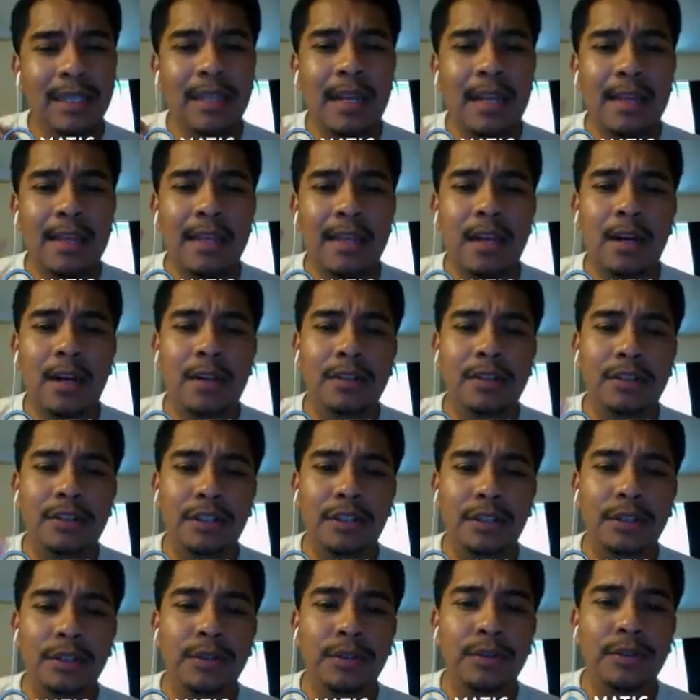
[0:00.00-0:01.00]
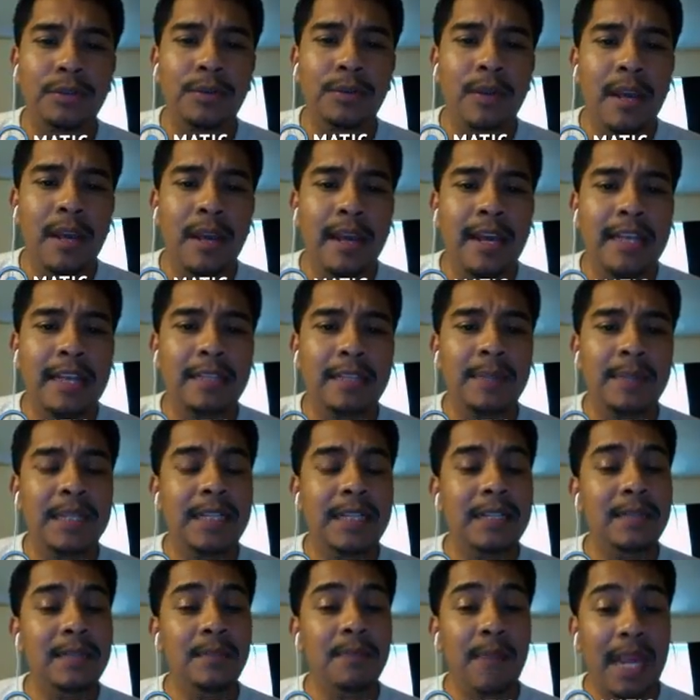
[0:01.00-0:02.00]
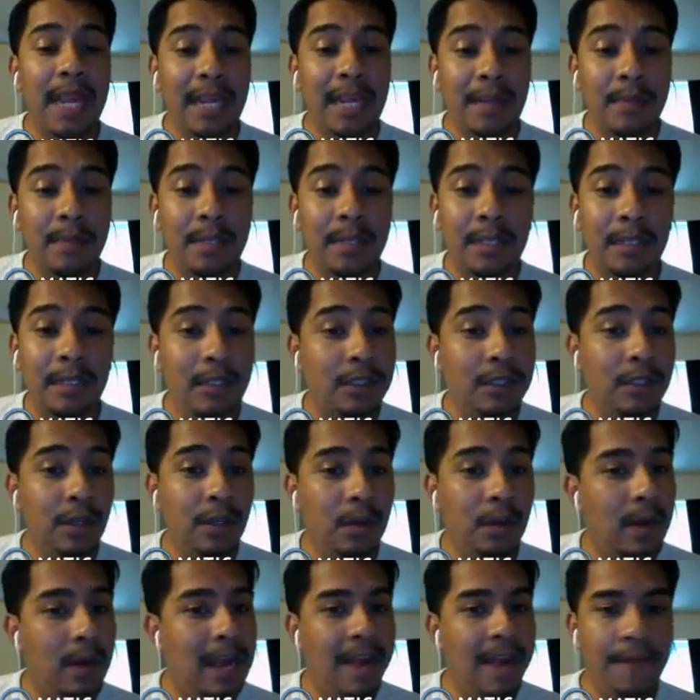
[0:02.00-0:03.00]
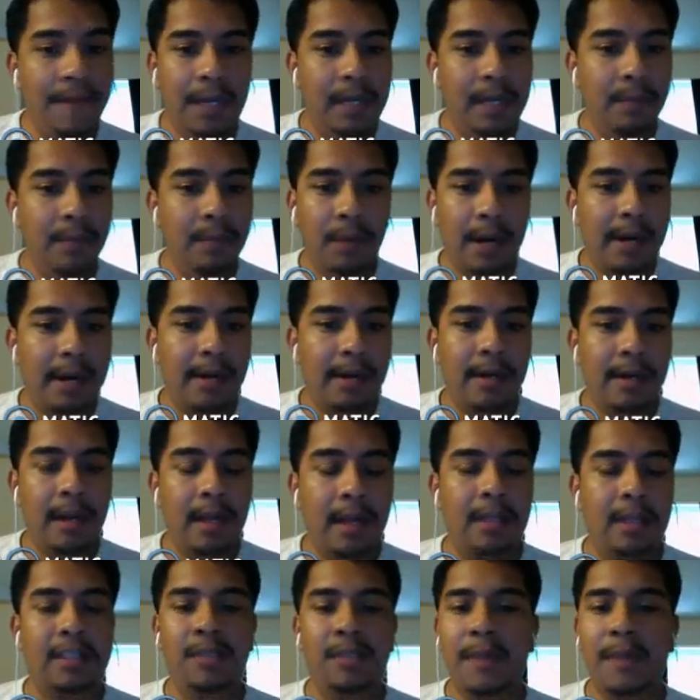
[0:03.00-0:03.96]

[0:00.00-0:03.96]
that there are two is because maybe you don't have any prior knowledge.